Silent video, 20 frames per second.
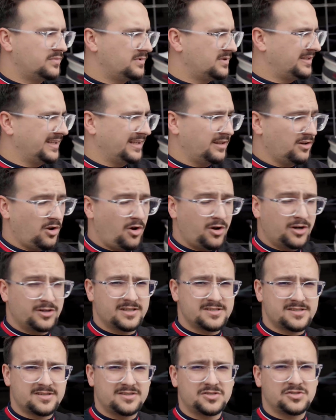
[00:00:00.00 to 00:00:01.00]
did long
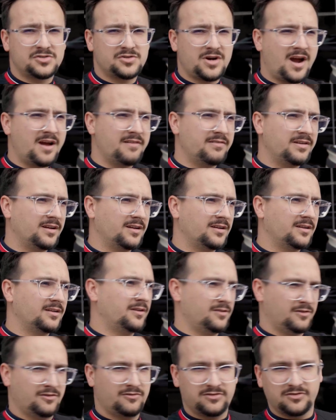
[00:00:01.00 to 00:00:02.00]
distance driving,
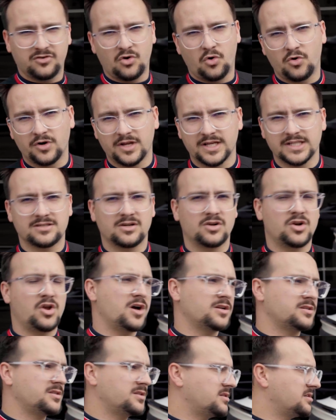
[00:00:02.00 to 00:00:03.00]
floored it a
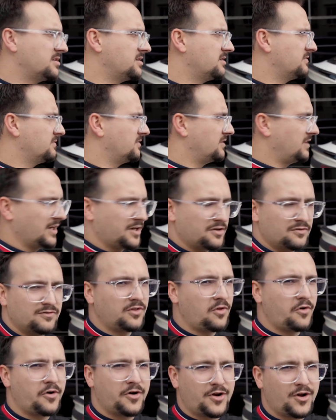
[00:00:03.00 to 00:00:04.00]
lot, didn't
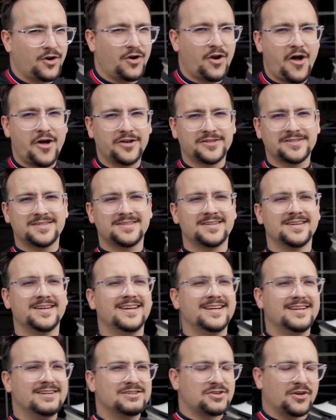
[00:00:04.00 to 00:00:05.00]
floor it a lot.
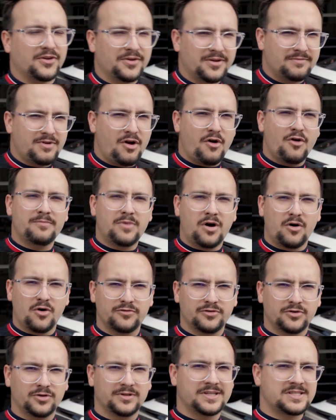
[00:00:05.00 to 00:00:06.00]
So my
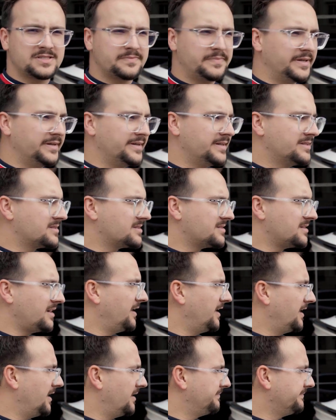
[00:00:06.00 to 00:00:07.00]
overall experience,
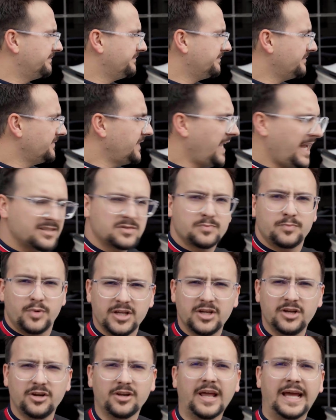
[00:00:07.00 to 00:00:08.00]
it's
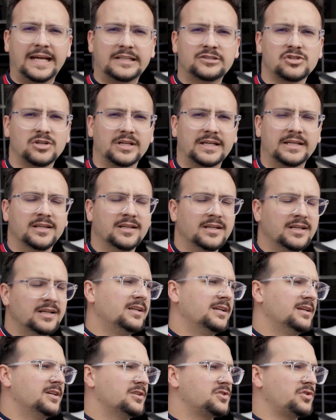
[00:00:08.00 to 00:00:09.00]
pretty good actually.
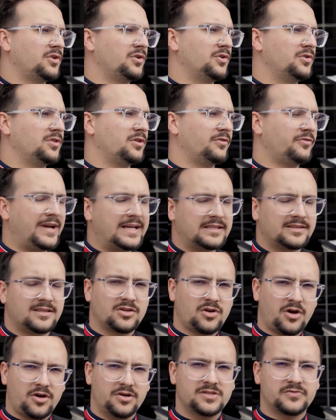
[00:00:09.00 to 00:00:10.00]
So the fact that
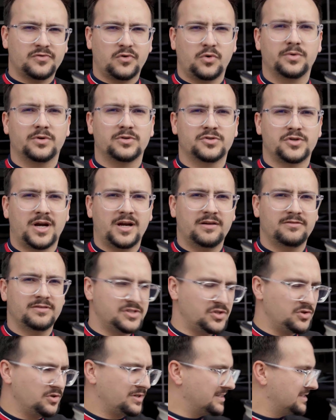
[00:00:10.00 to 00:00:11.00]
the car is 4-wheel drive,
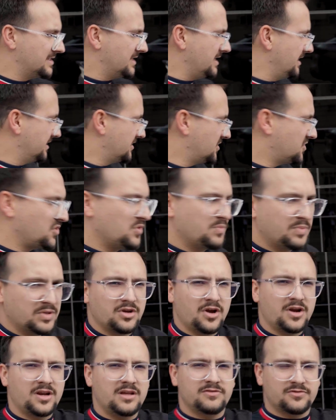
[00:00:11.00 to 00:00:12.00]
as you can see, it's super
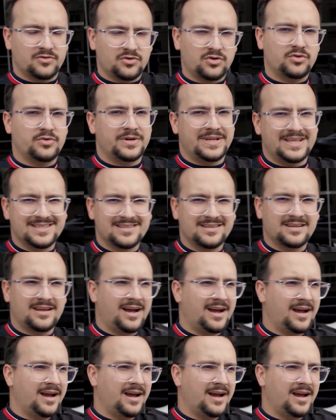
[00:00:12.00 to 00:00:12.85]
dirty for a reason.